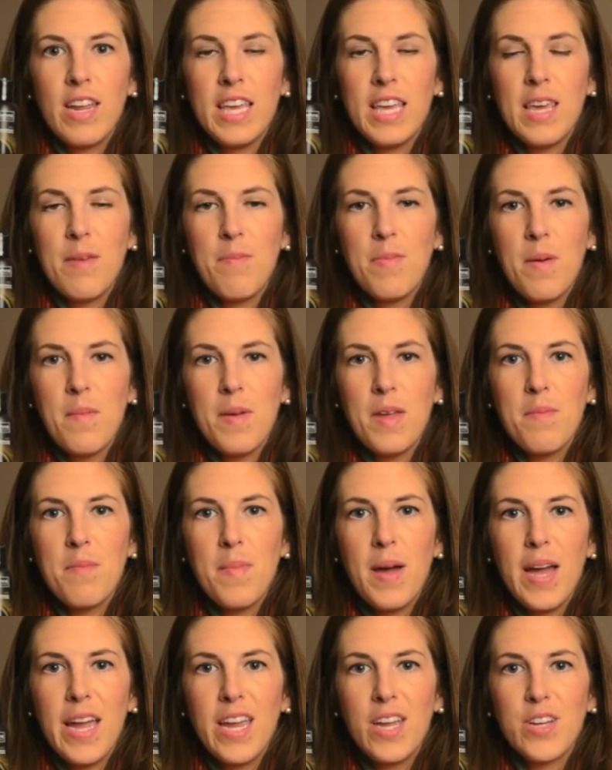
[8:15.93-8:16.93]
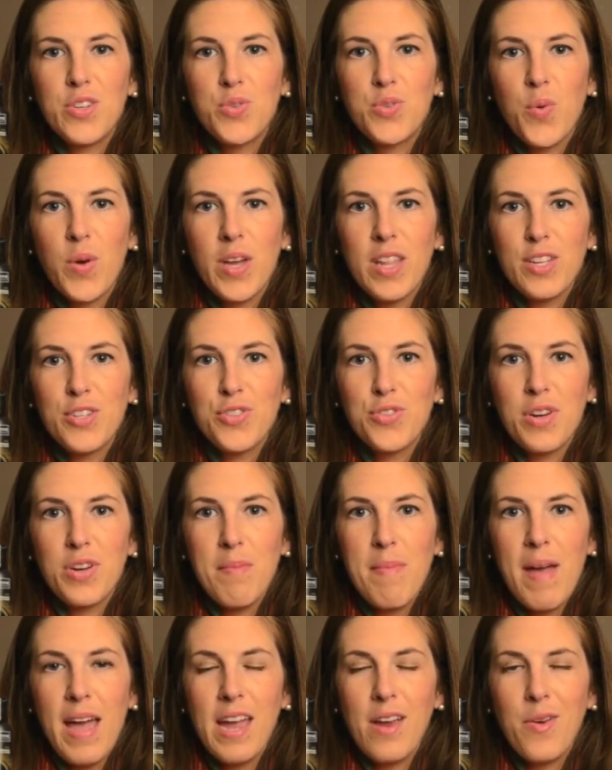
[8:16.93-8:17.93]
I keep them in my
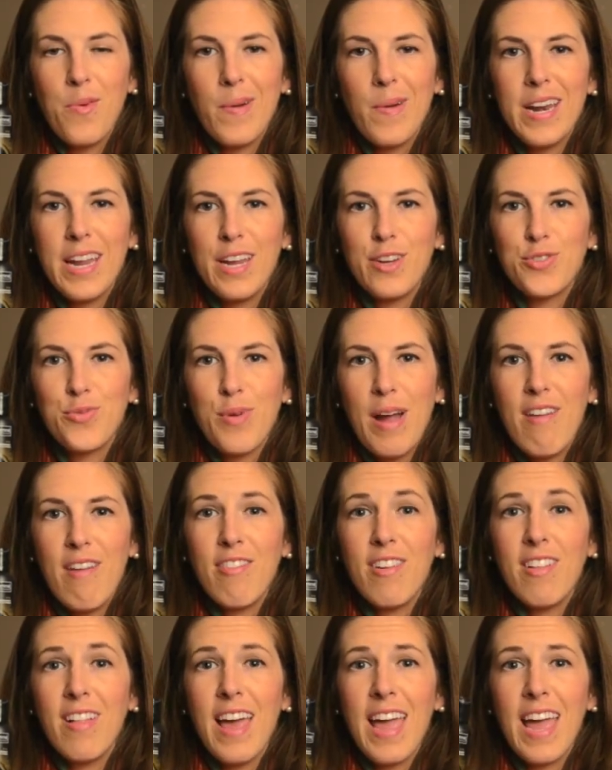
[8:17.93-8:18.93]
toiletry bag when I travel,